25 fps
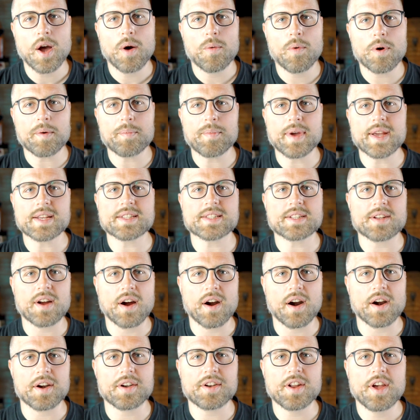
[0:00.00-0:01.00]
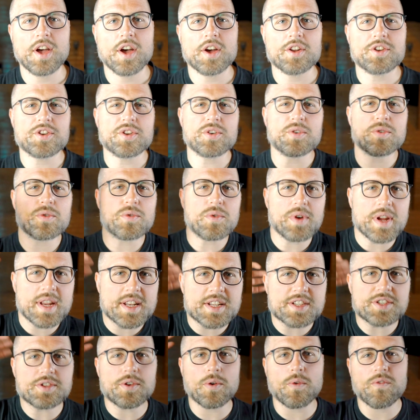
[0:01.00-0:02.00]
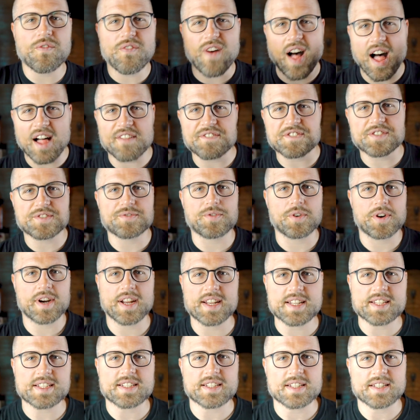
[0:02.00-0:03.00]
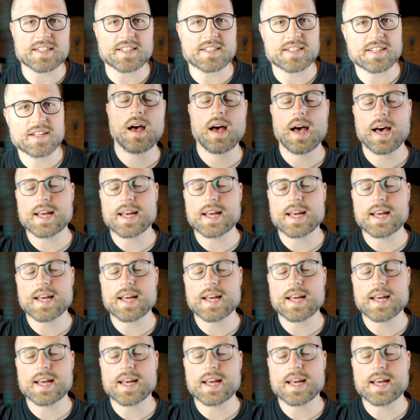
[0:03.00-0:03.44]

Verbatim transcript: what makes it hard to reach your valves for instance.